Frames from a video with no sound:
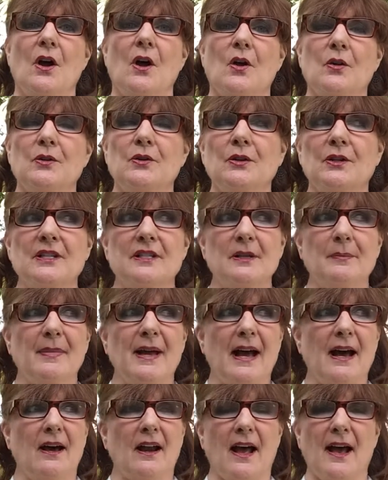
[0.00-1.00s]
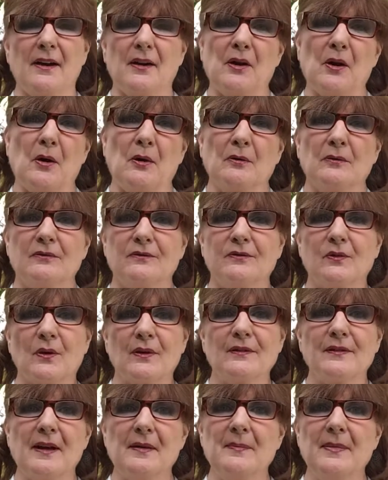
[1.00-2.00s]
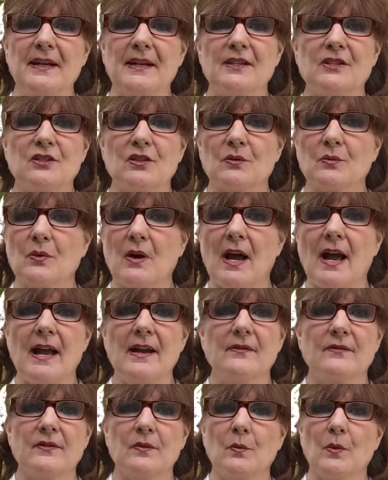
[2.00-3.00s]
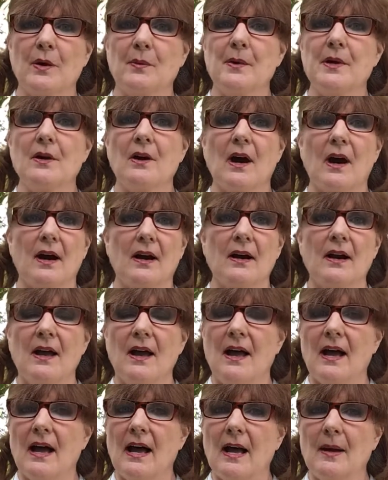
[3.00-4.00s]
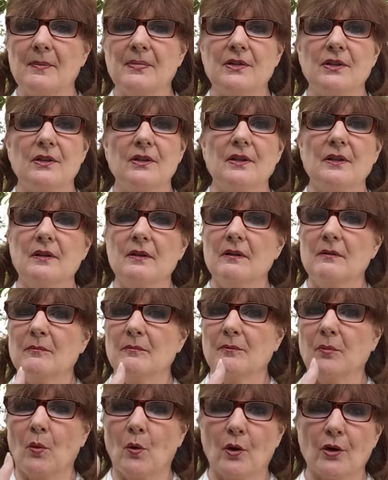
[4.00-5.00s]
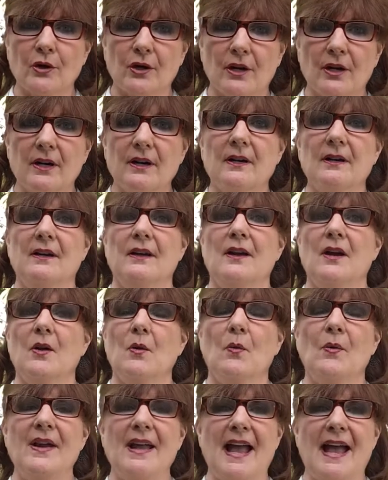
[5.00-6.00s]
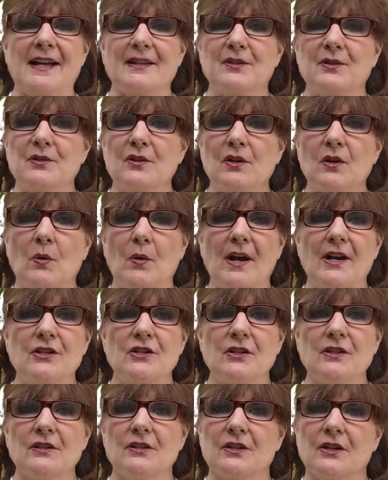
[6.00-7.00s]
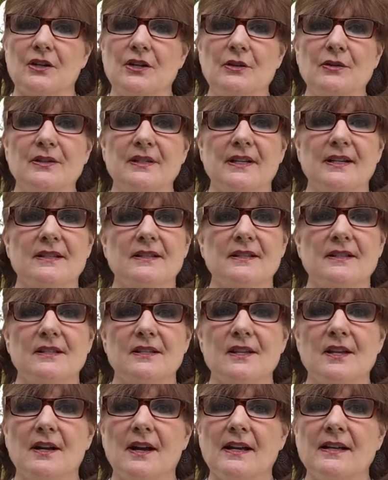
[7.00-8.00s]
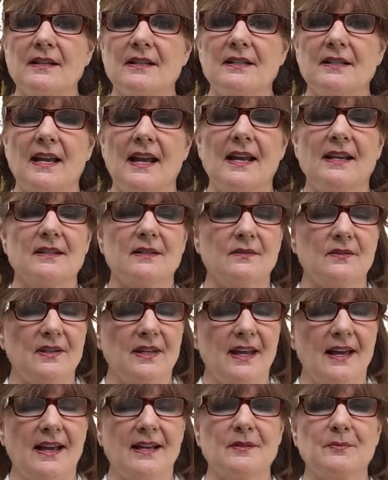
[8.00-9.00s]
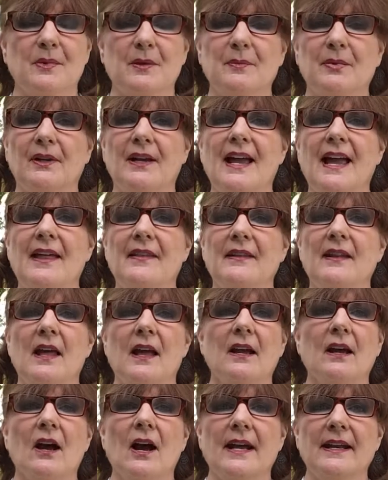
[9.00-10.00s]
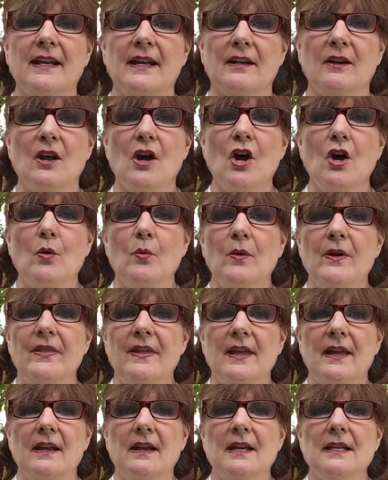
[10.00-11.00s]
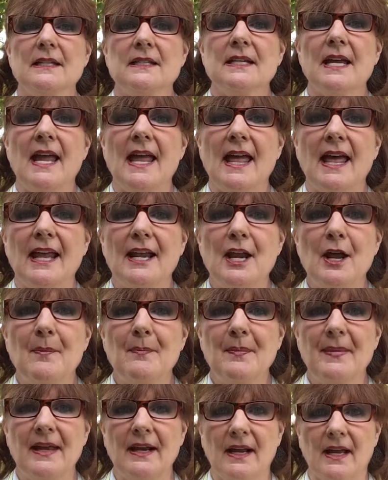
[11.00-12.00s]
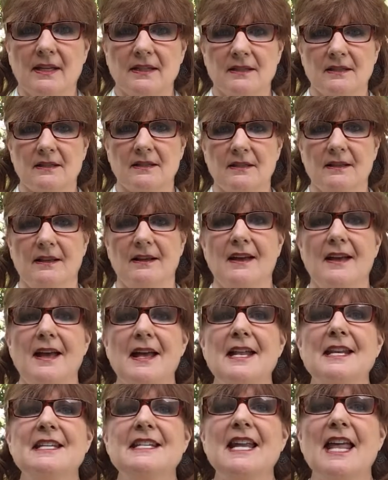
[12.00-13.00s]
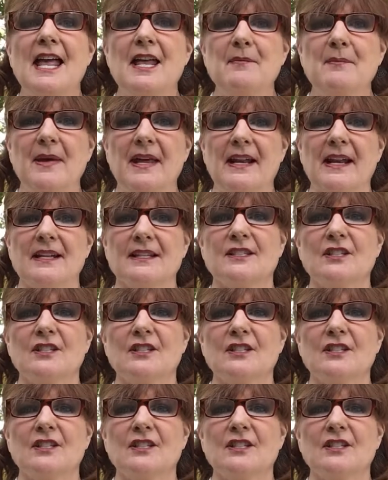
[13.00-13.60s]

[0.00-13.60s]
Took us about, 4 or 5 minutes to ride from where we are up to the border. We answered the questions, are you citizens of the United States? Yes, blah, blah, and got in within 10 minutes. 10 minutes,